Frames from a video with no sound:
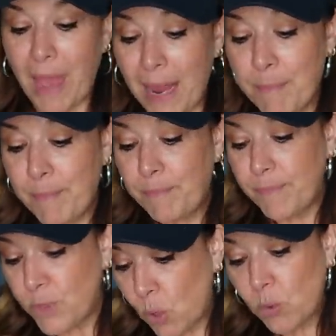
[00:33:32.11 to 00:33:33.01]
I
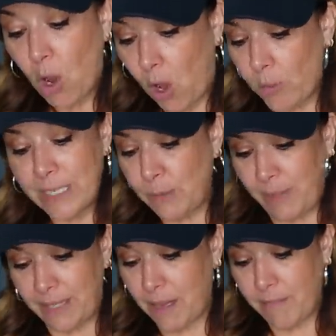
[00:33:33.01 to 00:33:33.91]
don't always
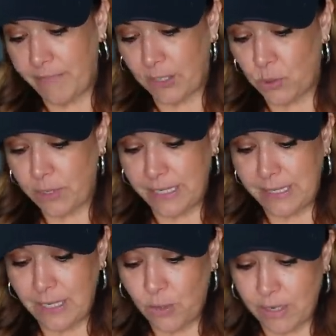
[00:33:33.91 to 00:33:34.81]
pick up Victoria's
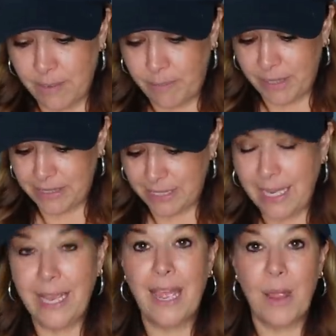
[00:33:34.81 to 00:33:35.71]
Secret, but
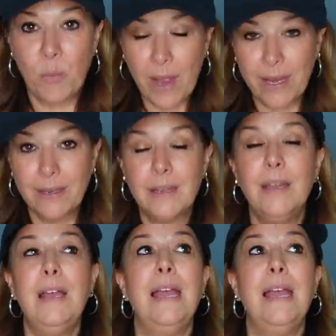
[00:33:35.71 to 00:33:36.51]
today I went